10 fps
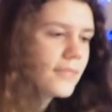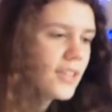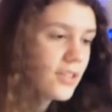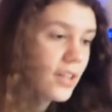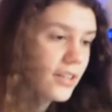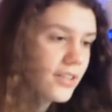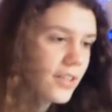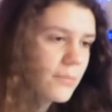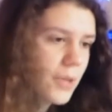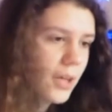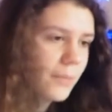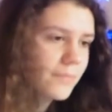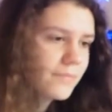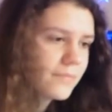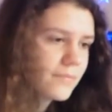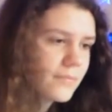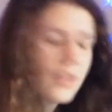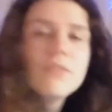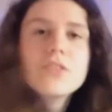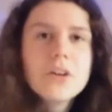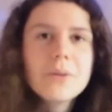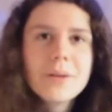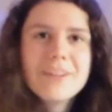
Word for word: At the same time. If you know what I